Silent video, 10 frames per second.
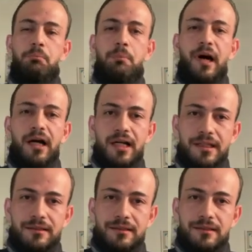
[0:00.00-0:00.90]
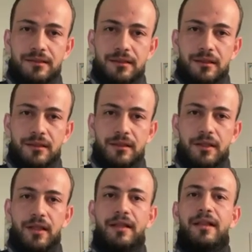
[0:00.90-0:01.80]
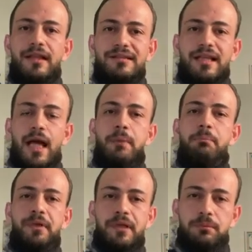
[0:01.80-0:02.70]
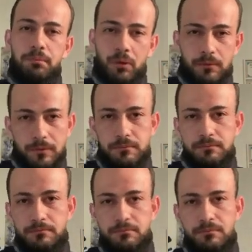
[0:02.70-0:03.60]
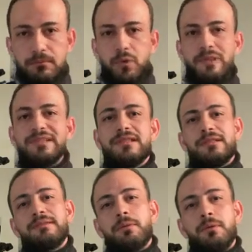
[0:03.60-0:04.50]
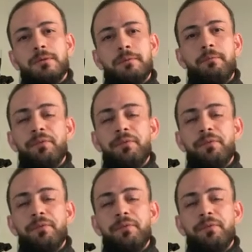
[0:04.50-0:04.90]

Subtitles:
But there's a big problem. What's this problem?